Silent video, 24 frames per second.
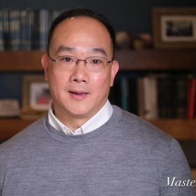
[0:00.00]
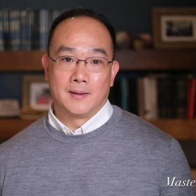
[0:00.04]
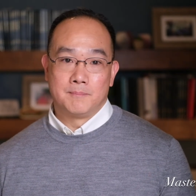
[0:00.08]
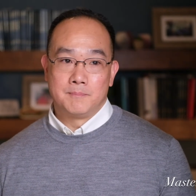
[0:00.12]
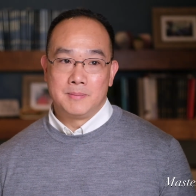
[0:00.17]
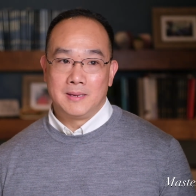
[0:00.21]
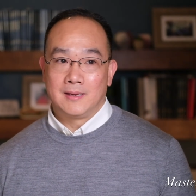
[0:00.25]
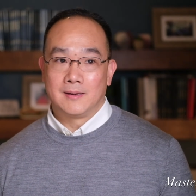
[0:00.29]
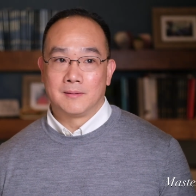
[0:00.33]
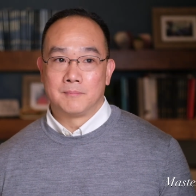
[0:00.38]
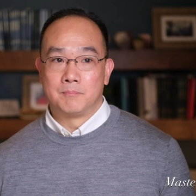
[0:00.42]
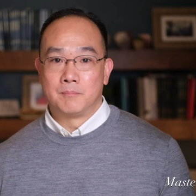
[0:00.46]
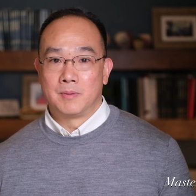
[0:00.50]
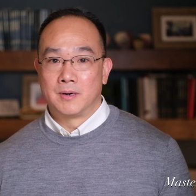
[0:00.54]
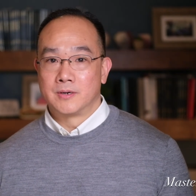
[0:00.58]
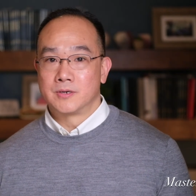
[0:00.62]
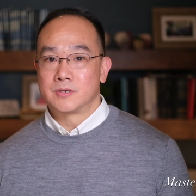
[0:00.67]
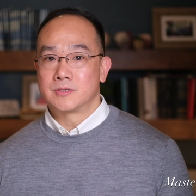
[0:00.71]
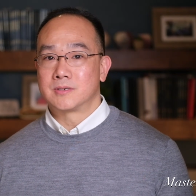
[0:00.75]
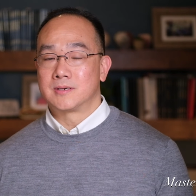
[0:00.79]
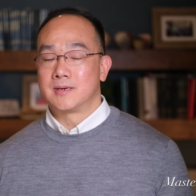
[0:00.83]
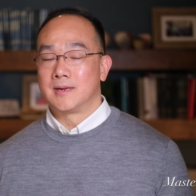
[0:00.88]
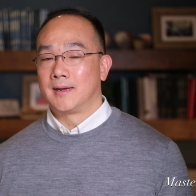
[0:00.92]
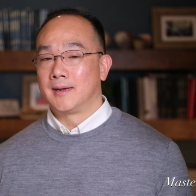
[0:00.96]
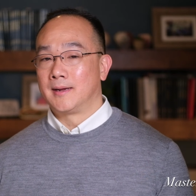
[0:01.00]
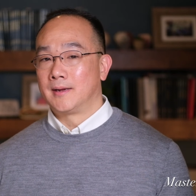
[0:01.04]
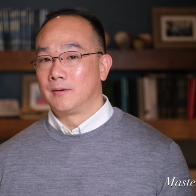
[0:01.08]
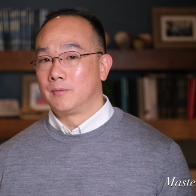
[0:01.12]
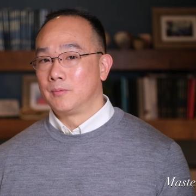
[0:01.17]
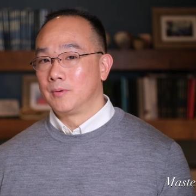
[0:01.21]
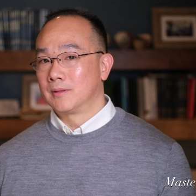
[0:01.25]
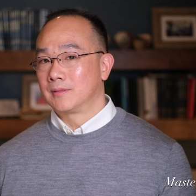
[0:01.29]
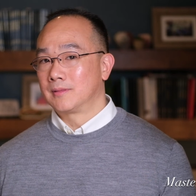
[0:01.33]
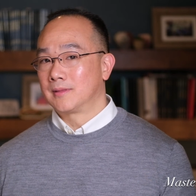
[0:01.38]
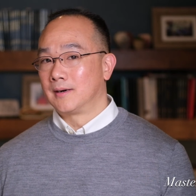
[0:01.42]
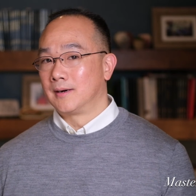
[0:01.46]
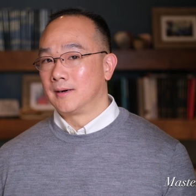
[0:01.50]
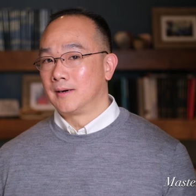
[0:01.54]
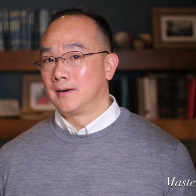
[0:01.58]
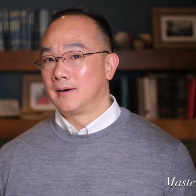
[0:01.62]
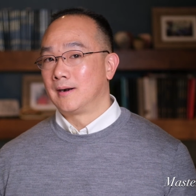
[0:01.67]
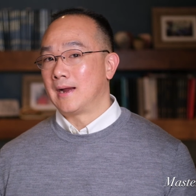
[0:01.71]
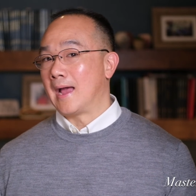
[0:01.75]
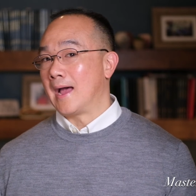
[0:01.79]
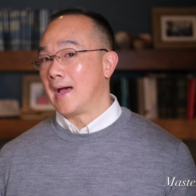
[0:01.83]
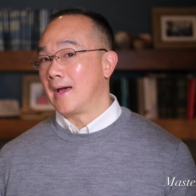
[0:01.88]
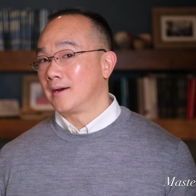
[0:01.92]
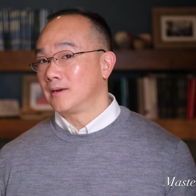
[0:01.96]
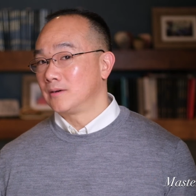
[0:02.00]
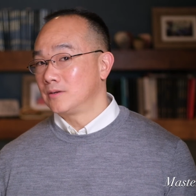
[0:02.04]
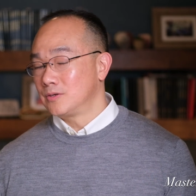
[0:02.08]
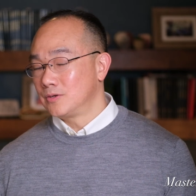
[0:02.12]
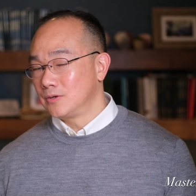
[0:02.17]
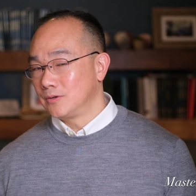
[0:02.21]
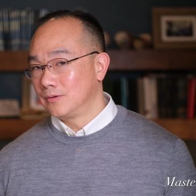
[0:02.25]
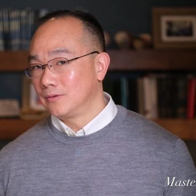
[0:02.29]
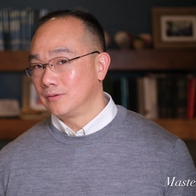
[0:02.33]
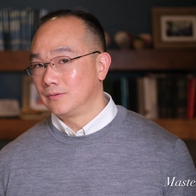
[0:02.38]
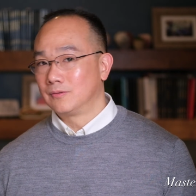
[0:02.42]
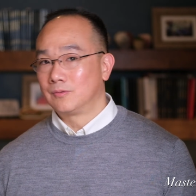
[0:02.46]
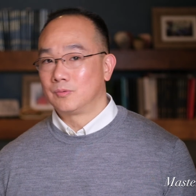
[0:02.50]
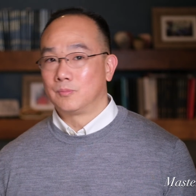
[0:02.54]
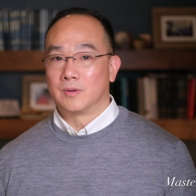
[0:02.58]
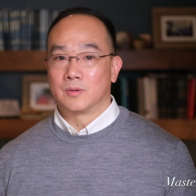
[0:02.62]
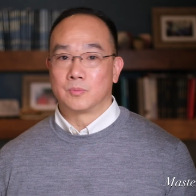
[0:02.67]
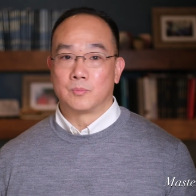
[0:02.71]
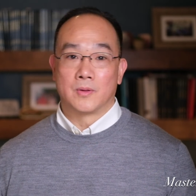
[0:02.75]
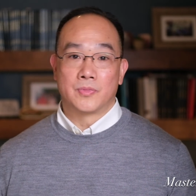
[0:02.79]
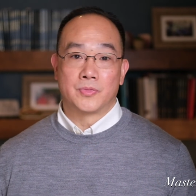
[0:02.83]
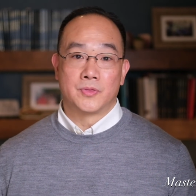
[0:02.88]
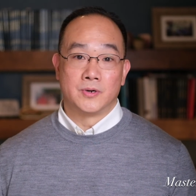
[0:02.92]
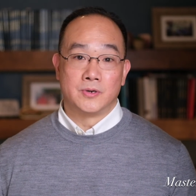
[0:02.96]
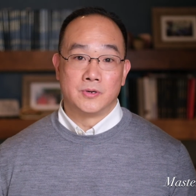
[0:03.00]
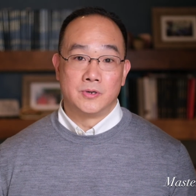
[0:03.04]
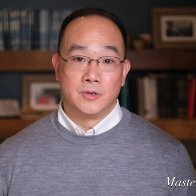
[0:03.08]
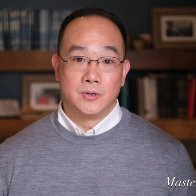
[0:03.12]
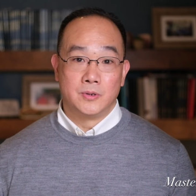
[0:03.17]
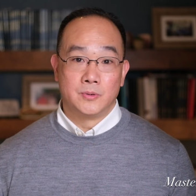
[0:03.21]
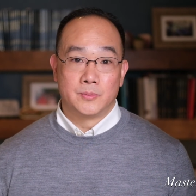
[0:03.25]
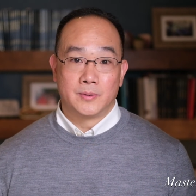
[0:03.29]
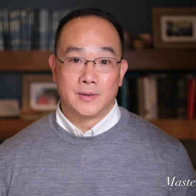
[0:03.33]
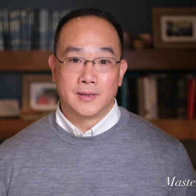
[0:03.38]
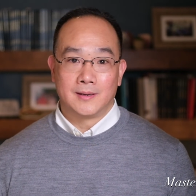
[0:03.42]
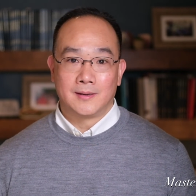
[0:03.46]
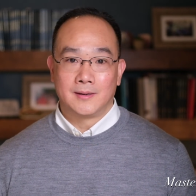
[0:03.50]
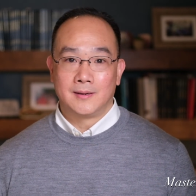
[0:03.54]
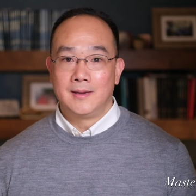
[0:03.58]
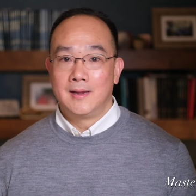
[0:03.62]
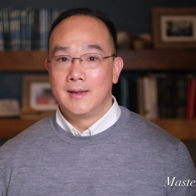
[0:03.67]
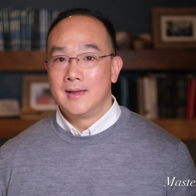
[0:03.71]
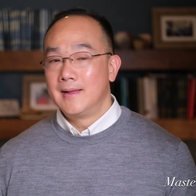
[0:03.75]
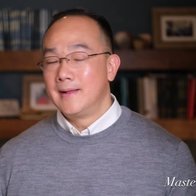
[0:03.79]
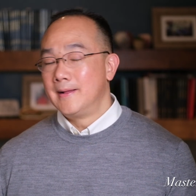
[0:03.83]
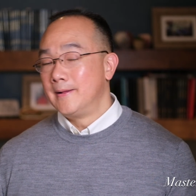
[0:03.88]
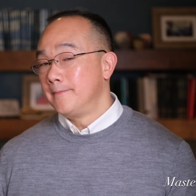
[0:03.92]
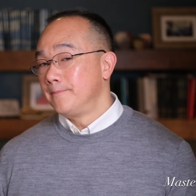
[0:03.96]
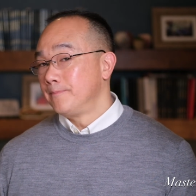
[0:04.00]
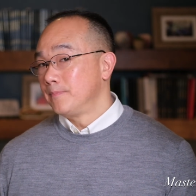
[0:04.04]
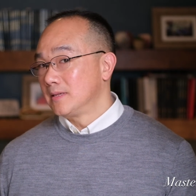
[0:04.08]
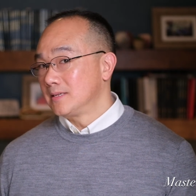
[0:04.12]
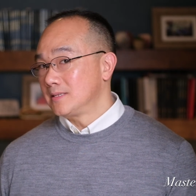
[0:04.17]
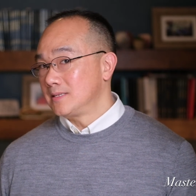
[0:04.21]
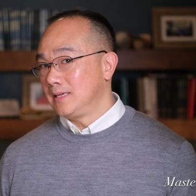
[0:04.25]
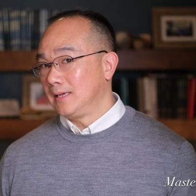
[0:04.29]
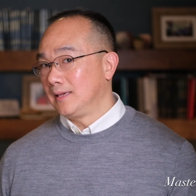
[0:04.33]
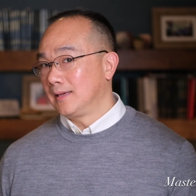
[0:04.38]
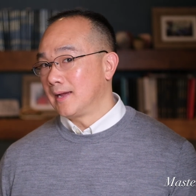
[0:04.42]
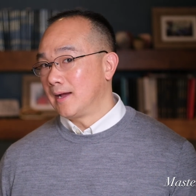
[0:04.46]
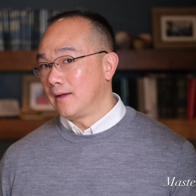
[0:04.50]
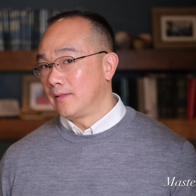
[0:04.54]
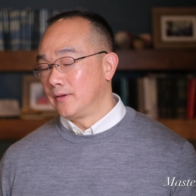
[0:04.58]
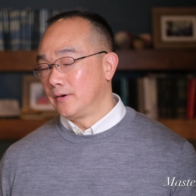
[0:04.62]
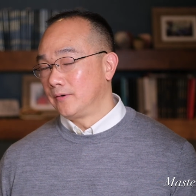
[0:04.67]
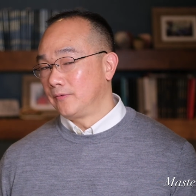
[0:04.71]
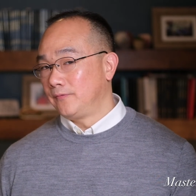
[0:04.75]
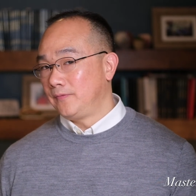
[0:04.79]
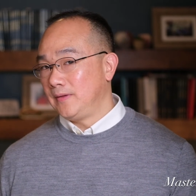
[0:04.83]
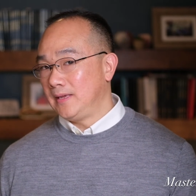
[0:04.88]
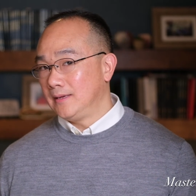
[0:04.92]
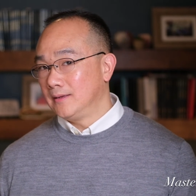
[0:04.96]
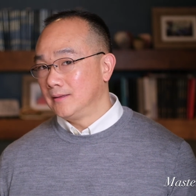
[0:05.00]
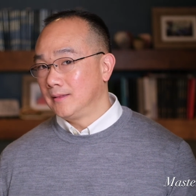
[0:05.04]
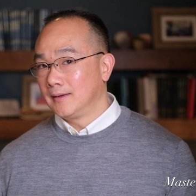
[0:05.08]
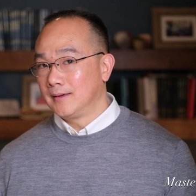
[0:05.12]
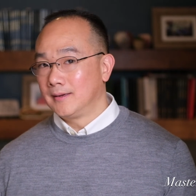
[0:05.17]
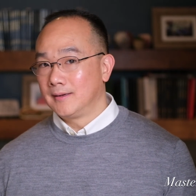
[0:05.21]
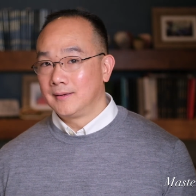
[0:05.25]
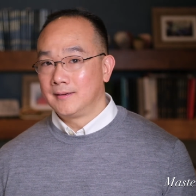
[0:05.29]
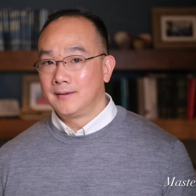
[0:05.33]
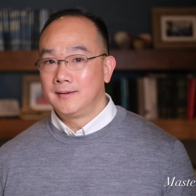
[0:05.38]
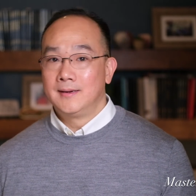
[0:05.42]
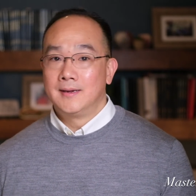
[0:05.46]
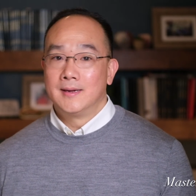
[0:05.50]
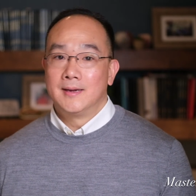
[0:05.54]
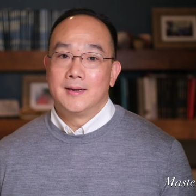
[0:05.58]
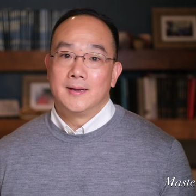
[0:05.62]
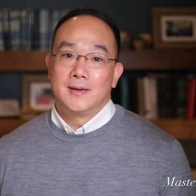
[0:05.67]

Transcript: being immersed with their attitudes, with what they're doing, seeing how they're feeling.